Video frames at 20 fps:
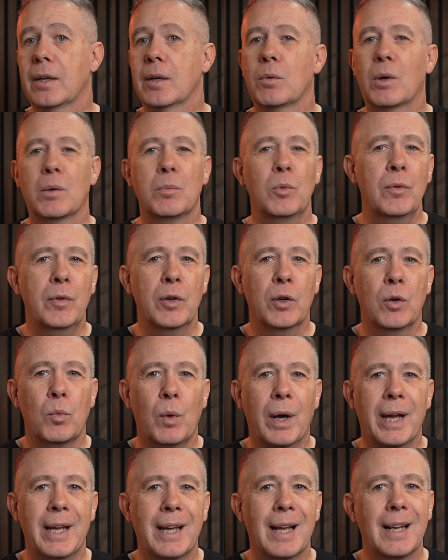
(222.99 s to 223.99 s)
well, moving
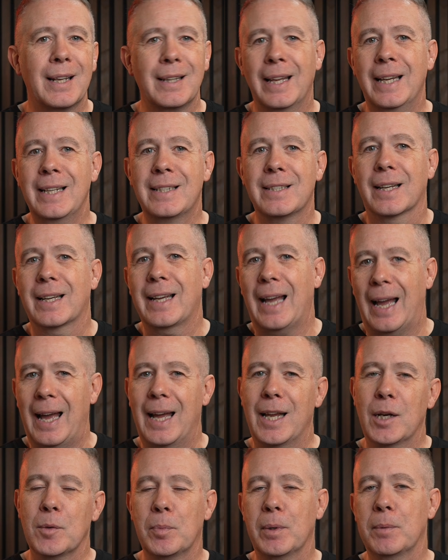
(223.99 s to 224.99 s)
away later
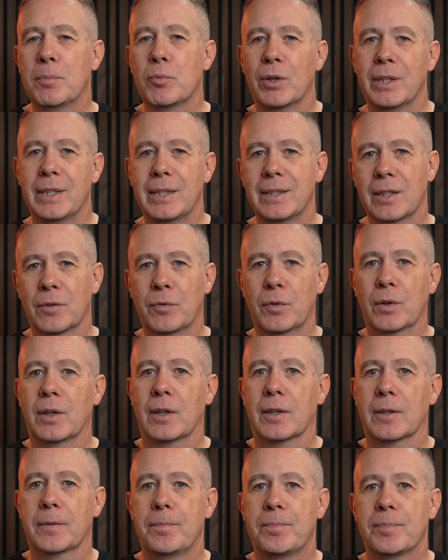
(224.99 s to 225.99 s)
can be pretty
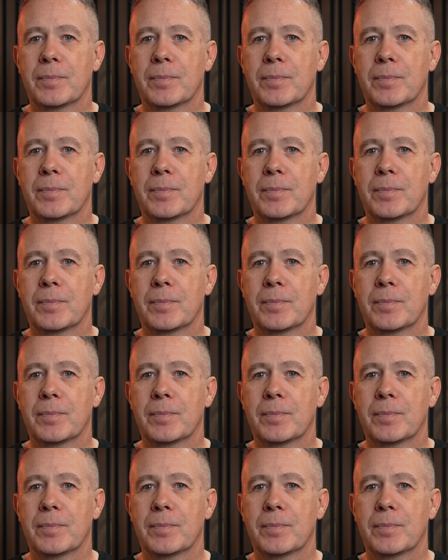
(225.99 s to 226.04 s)
difficult.